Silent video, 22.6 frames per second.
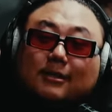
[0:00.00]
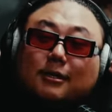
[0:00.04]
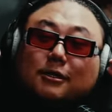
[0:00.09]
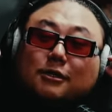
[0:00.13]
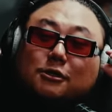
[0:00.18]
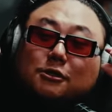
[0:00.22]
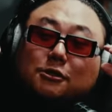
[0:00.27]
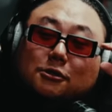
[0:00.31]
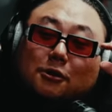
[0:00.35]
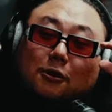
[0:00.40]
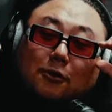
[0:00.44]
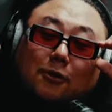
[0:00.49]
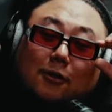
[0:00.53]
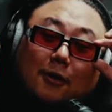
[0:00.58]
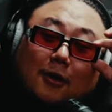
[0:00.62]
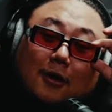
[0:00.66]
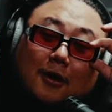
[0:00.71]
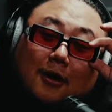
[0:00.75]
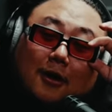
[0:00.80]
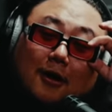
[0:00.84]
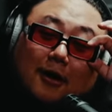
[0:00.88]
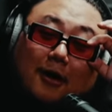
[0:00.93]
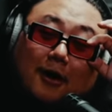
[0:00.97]
And so
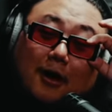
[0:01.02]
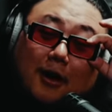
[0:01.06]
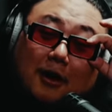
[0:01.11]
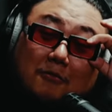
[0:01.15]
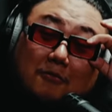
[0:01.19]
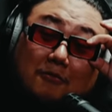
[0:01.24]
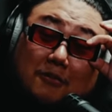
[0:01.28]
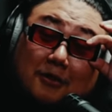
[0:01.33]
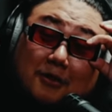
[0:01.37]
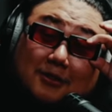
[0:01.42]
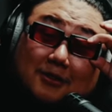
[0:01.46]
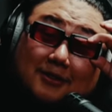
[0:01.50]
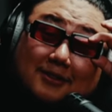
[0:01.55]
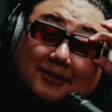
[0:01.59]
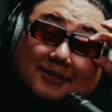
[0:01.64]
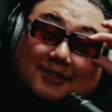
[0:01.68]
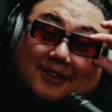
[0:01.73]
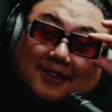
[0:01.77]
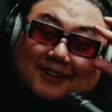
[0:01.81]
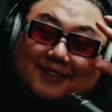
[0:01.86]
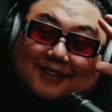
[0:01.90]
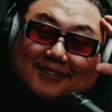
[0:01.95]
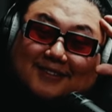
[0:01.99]
I'm very
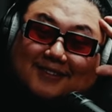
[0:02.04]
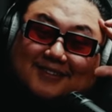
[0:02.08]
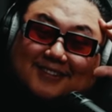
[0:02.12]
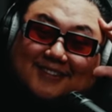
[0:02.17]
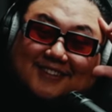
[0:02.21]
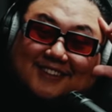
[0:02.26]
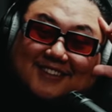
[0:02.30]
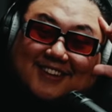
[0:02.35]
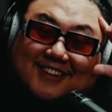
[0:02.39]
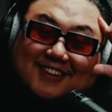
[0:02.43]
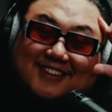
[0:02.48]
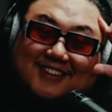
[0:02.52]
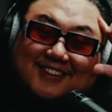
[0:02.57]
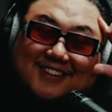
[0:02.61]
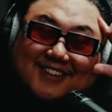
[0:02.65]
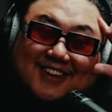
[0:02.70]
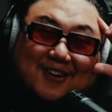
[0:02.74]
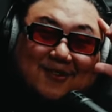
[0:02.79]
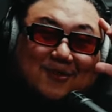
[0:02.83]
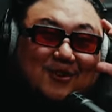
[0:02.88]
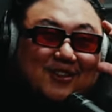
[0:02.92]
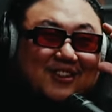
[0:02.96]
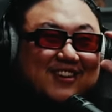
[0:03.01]
excited to check this out
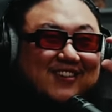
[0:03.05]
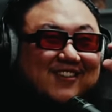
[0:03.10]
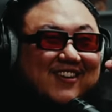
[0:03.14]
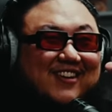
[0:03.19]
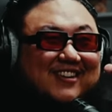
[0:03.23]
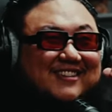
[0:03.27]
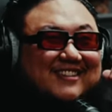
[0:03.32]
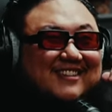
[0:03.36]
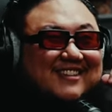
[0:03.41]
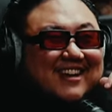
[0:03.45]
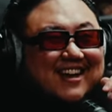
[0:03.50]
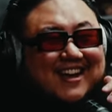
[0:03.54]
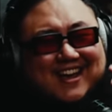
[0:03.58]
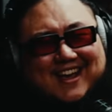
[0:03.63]
with you all today.